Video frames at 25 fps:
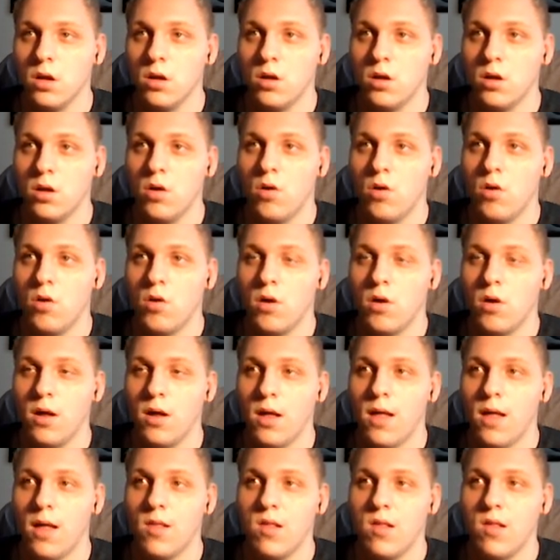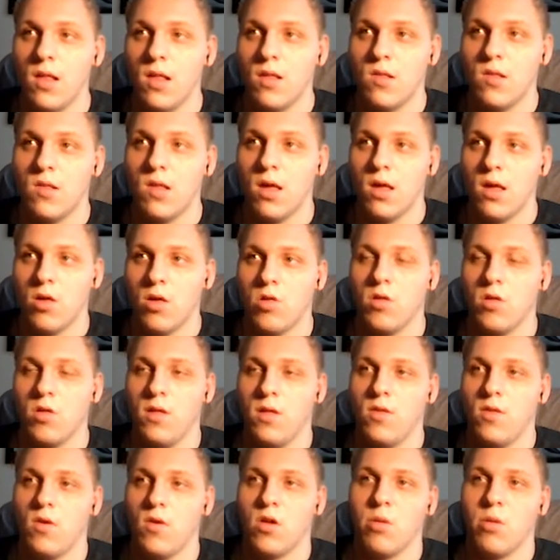let's
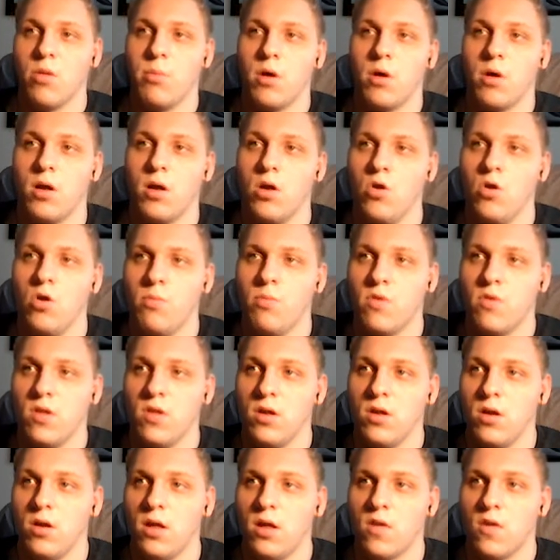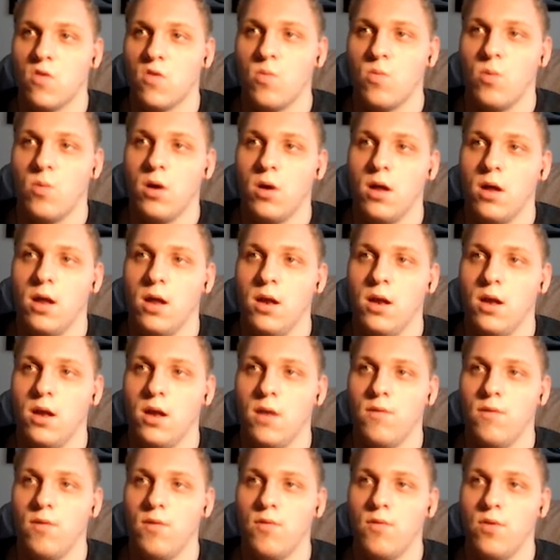actually talk about loops in the next one, and
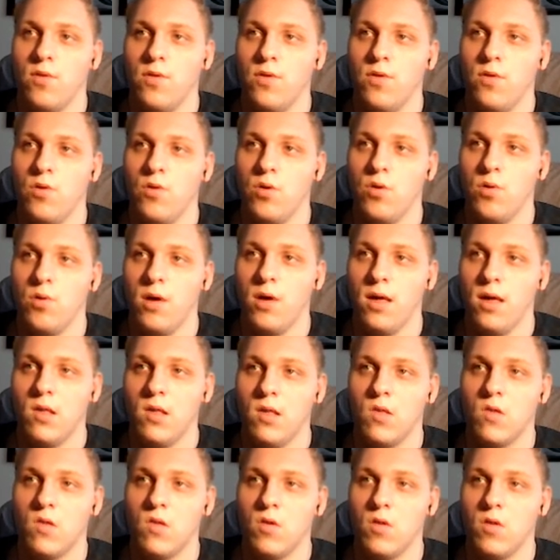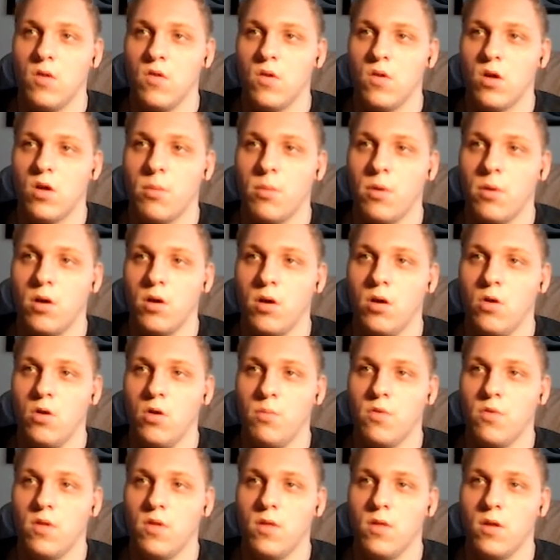then we will do arrays. So let's talk about
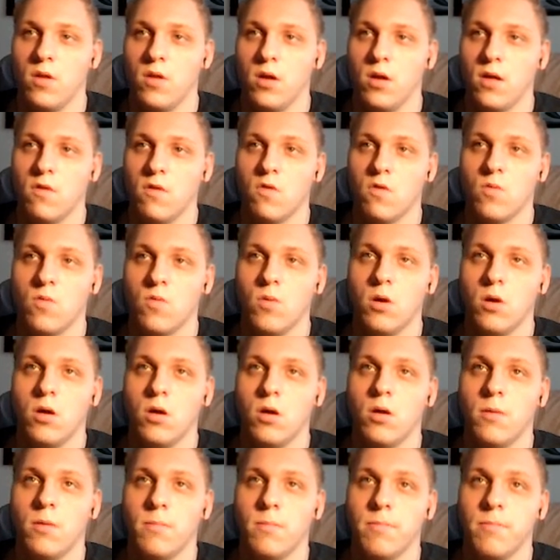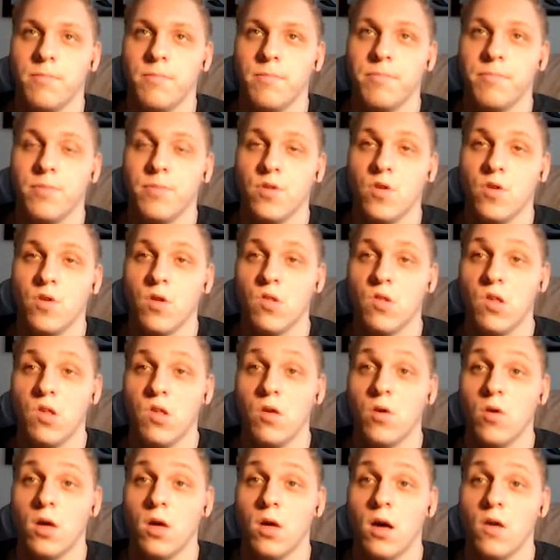loops in the next one. So I'll see
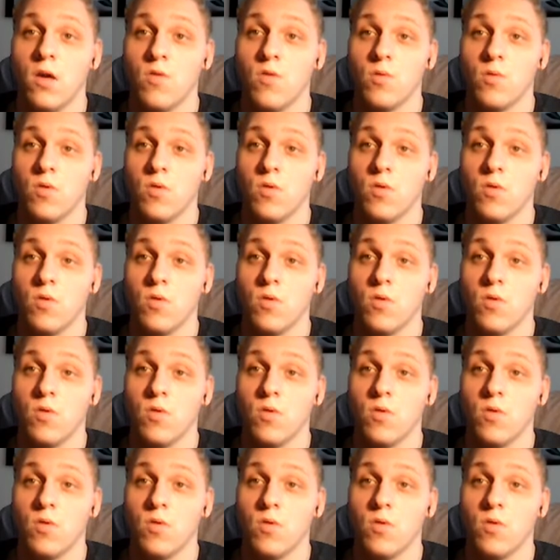you guys real